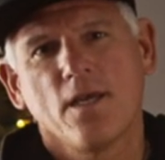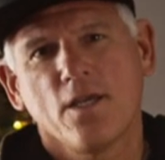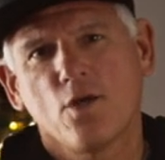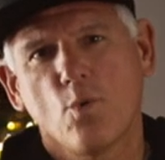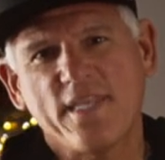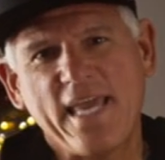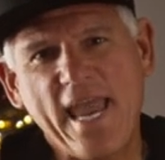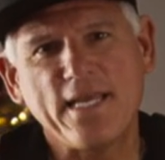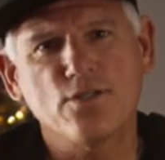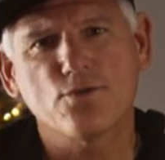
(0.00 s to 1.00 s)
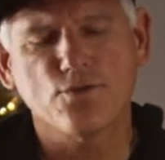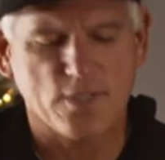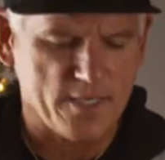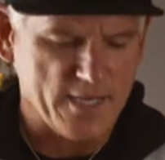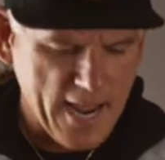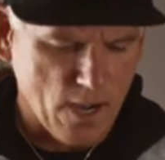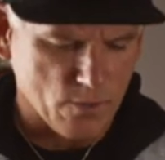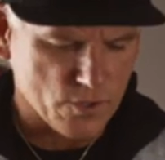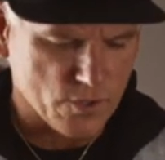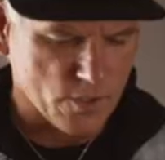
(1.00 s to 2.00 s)
You know, when the angels
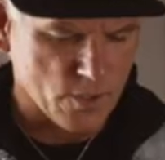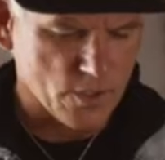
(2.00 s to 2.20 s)
announced